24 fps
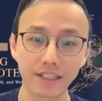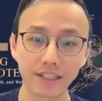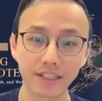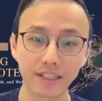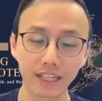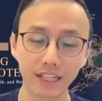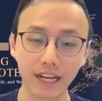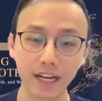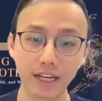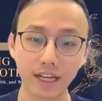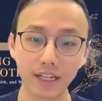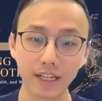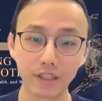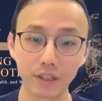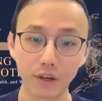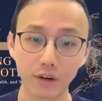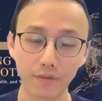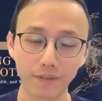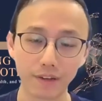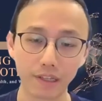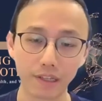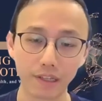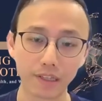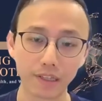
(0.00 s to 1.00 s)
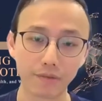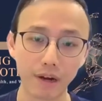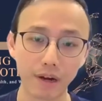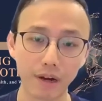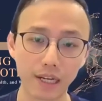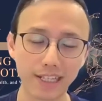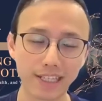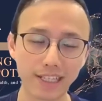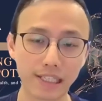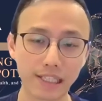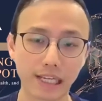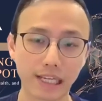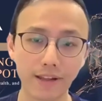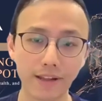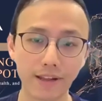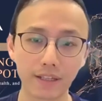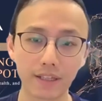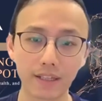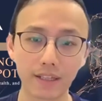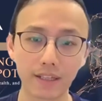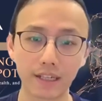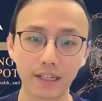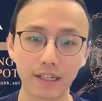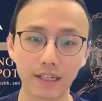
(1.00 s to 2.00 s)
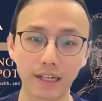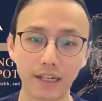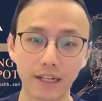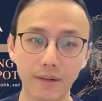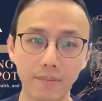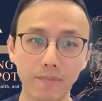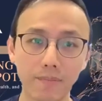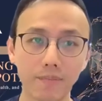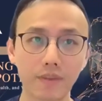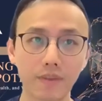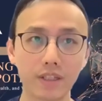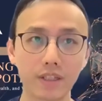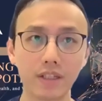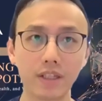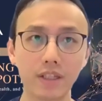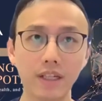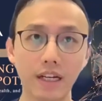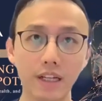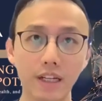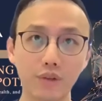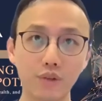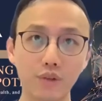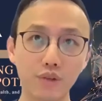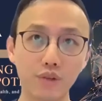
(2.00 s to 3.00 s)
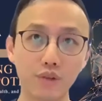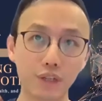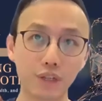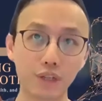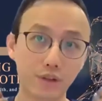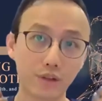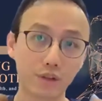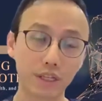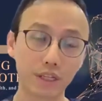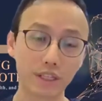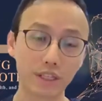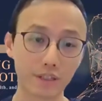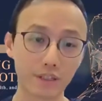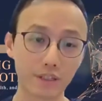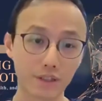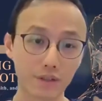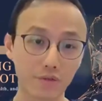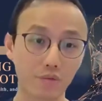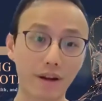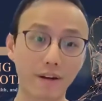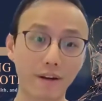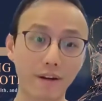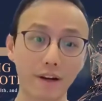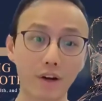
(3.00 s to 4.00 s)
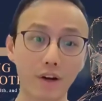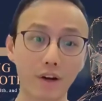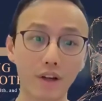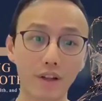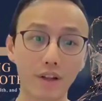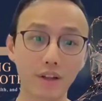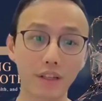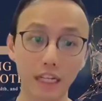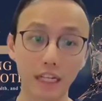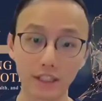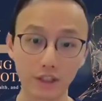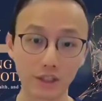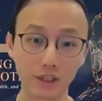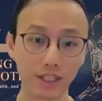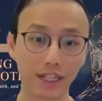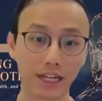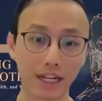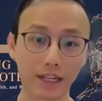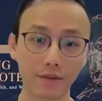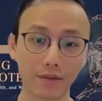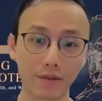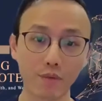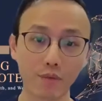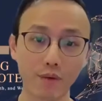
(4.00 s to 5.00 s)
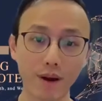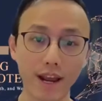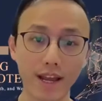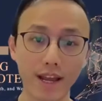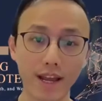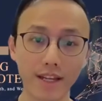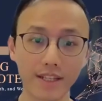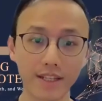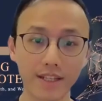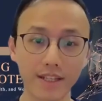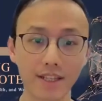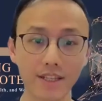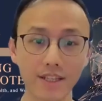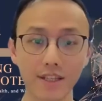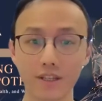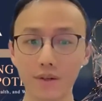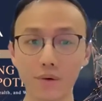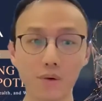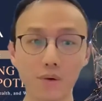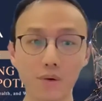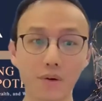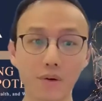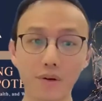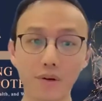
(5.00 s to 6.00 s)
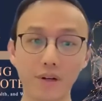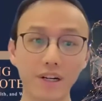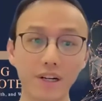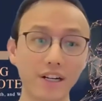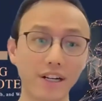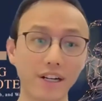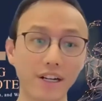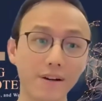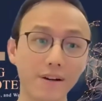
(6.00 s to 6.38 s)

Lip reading: a kind of a device that you can just wear it on. That's just like a vest or.